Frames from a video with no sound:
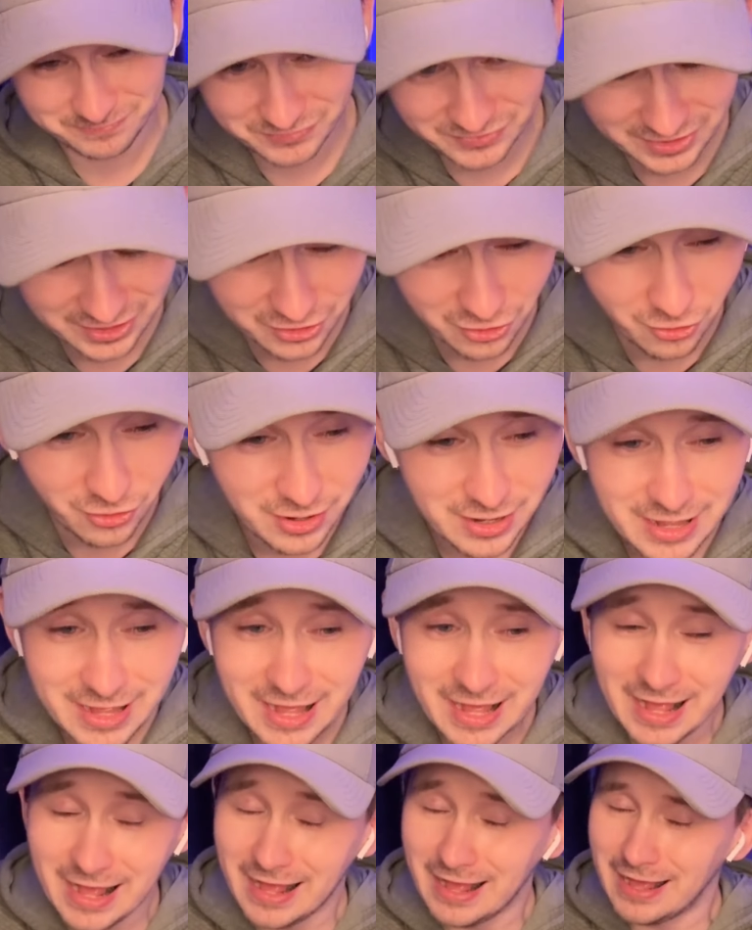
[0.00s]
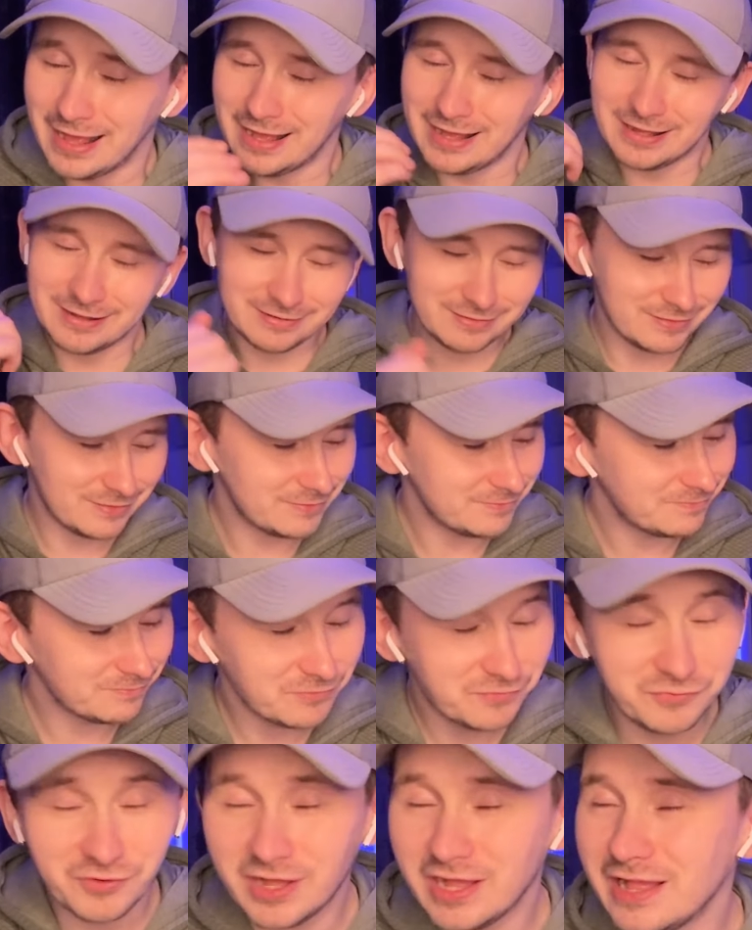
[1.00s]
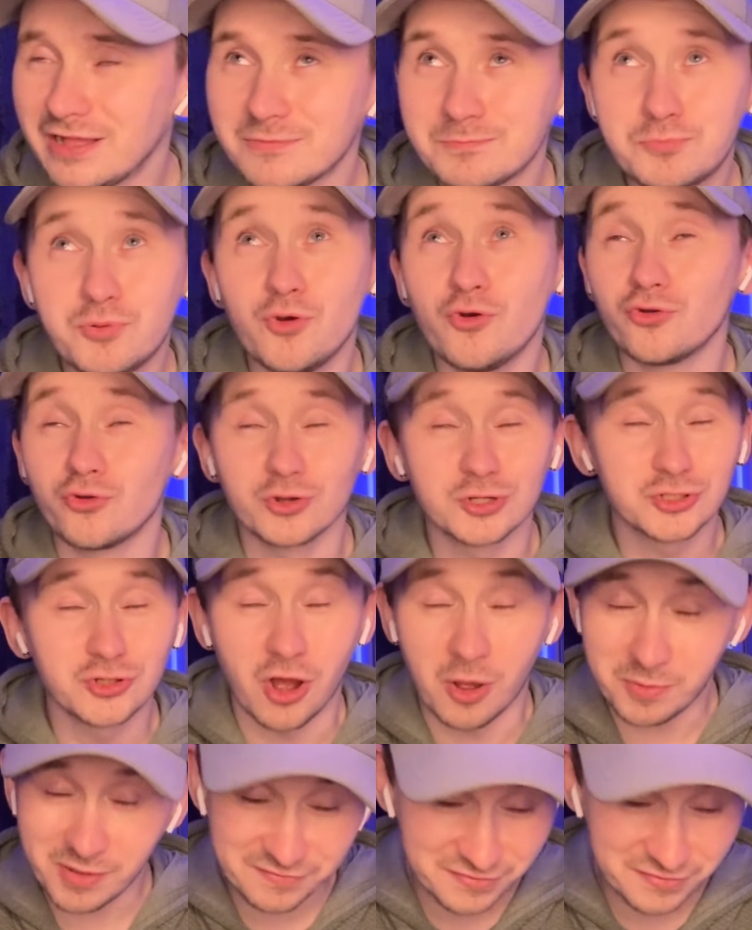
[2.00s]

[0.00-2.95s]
You know? Poor Usopp.